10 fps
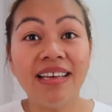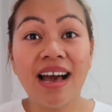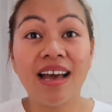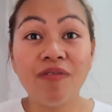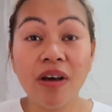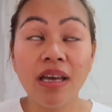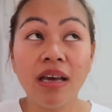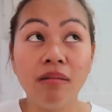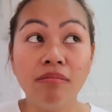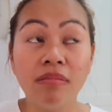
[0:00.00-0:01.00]
Yeah, if I
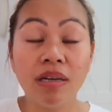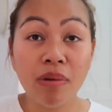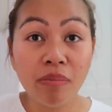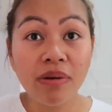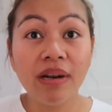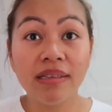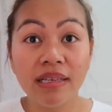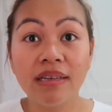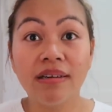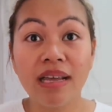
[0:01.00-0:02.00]
remember, I
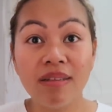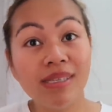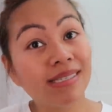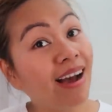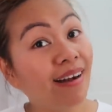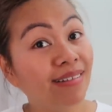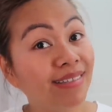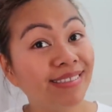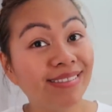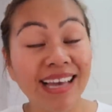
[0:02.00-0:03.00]
think her name is
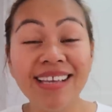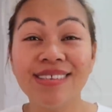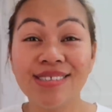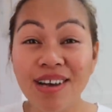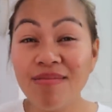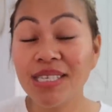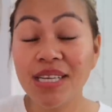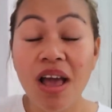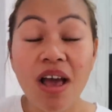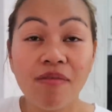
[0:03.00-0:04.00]
Carol. So thank you so
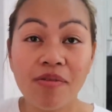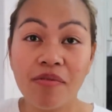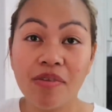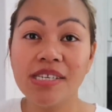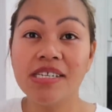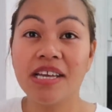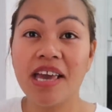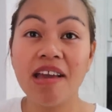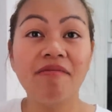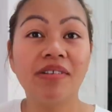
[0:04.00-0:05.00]
much for
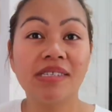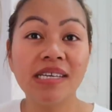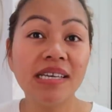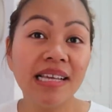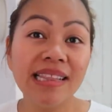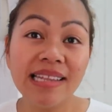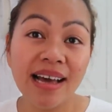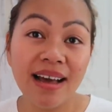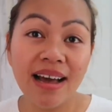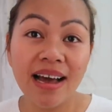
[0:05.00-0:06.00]
watching every single
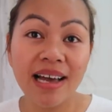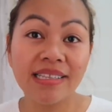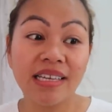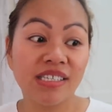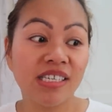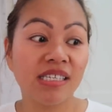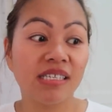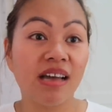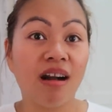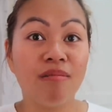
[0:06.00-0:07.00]
night. Yeah, she's
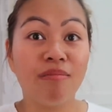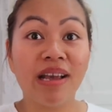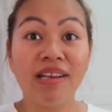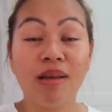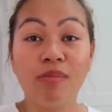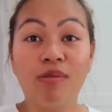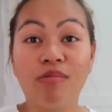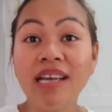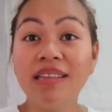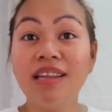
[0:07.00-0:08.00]
out my neighbor
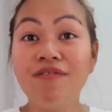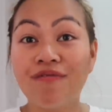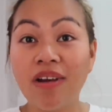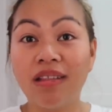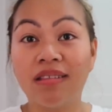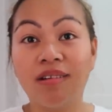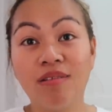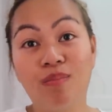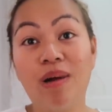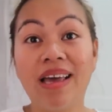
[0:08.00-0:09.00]
right in front
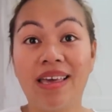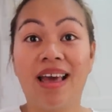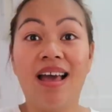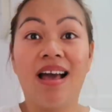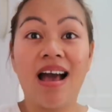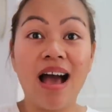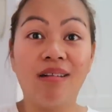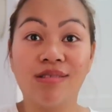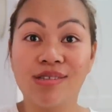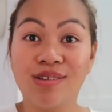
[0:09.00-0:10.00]
of my
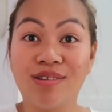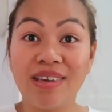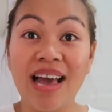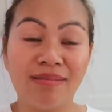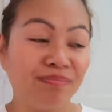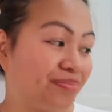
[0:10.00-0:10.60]
house. So yeah,